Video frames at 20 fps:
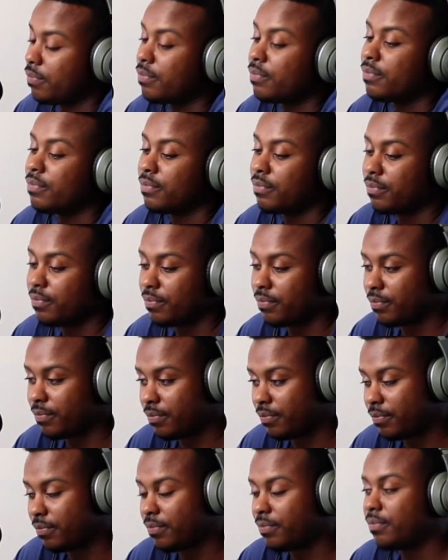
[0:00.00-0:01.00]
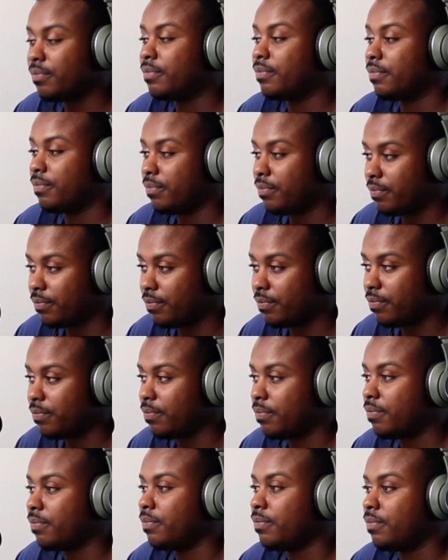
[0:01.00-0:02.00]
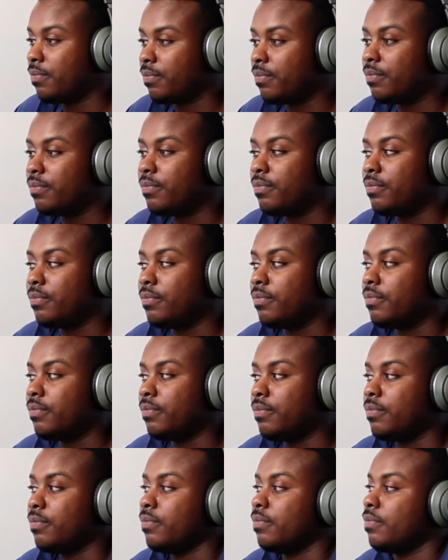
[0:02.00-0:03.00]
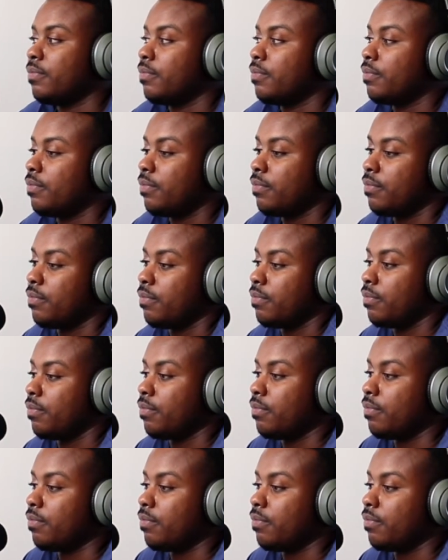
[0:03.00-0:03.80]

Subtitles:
(silent)